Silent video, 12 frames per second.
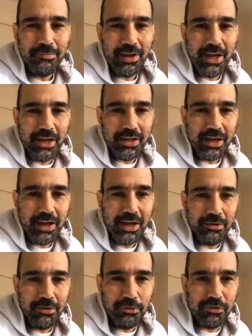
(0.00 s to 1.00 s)
Like
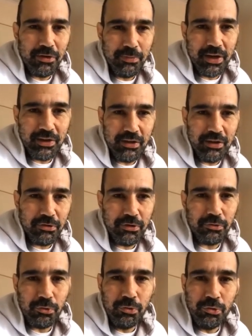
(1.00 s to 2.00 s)
we see my kids on the
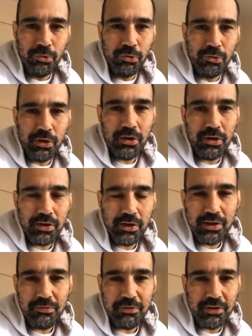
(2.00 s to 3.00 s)
school here and
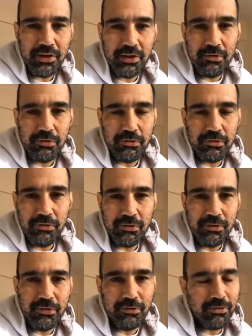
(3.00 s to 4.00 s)
everything is
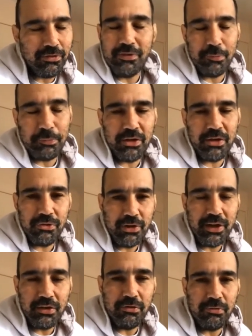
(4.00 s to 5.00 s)
a pleasure.
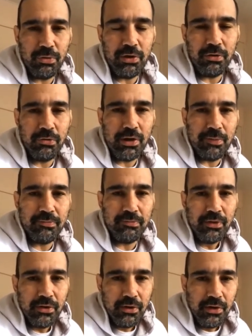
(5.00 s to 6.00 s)
Like it's really good. I'm
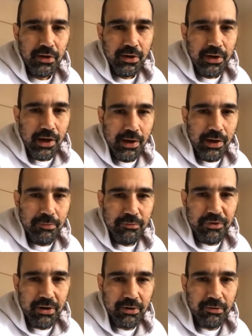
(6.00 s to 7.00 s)

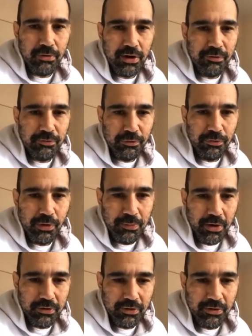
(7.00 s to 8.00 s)
very grateful
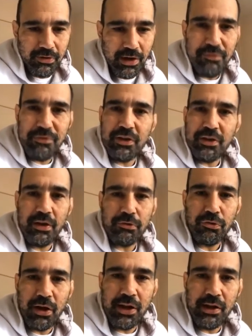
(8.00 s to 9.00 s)
about
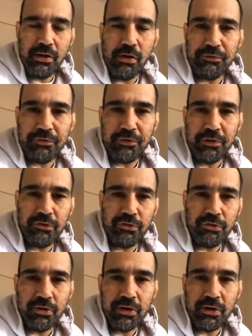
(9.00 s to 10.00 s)
everything Australian offered
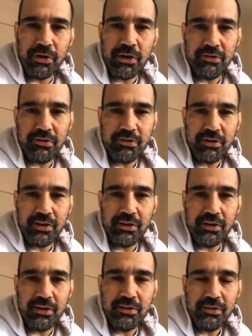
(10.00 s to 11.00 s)
to us,
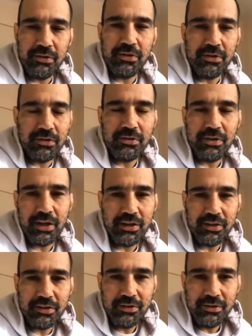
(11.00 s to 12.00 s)
and you know,
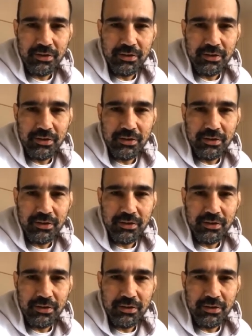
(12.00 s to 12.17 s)
like